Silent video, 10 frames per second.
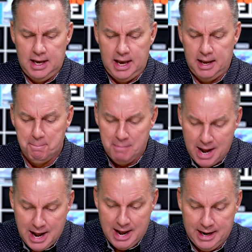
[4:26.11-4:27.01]
a
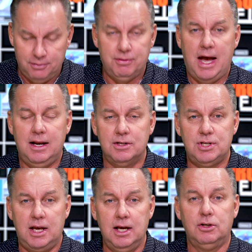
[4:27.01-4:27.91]
mind that
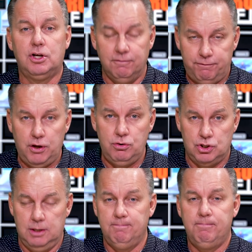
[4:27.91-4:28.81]
is in
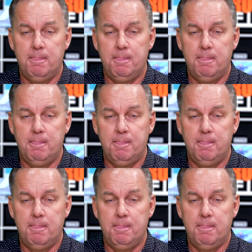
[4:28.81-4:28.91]
confusion,